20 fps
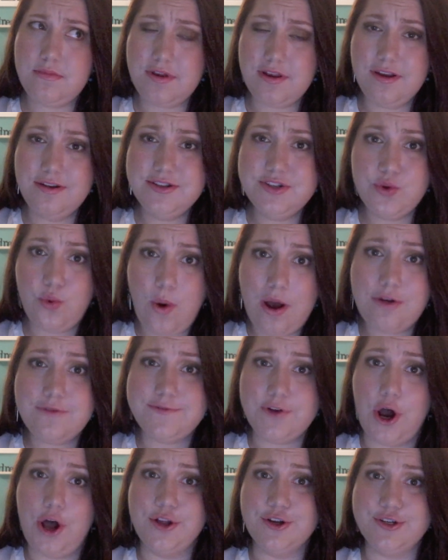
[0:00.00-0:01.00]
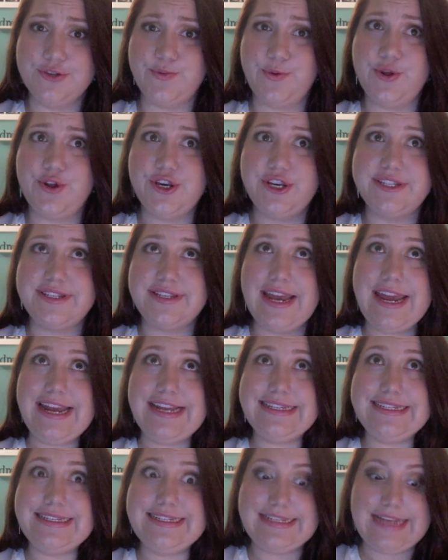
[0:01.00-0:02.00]
$12, which is
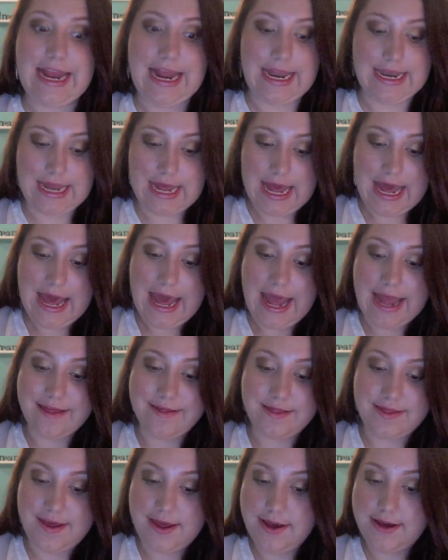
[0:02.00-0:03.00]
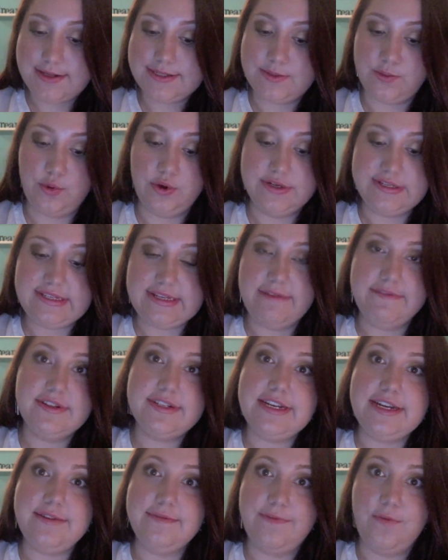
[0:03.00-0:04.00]
insane. And these were
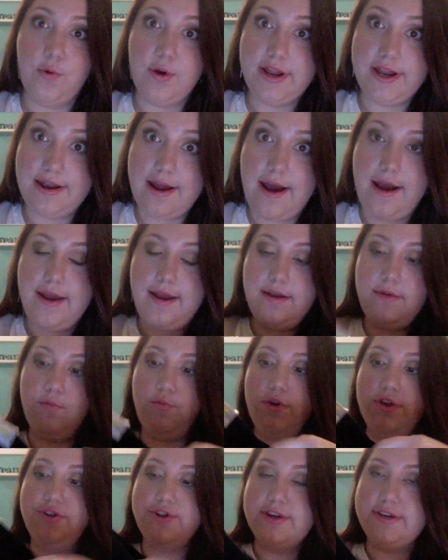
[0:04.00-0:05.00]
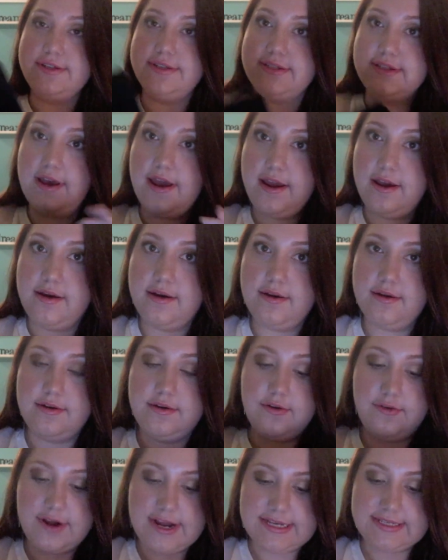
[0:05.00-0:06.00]
$17.49, which is like
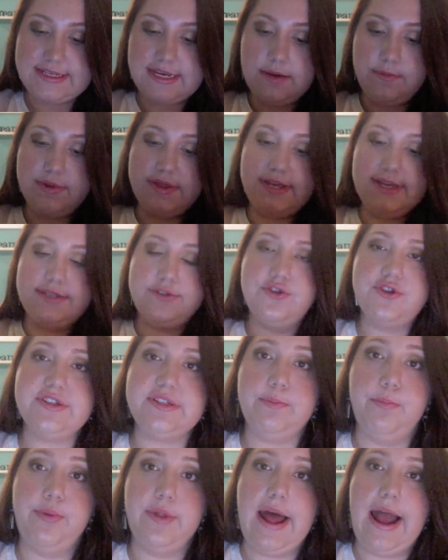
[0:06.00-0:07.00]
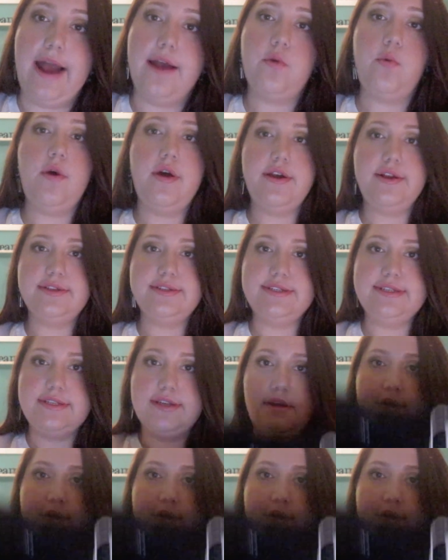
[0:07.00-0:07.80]
crazy, but these are just black ones.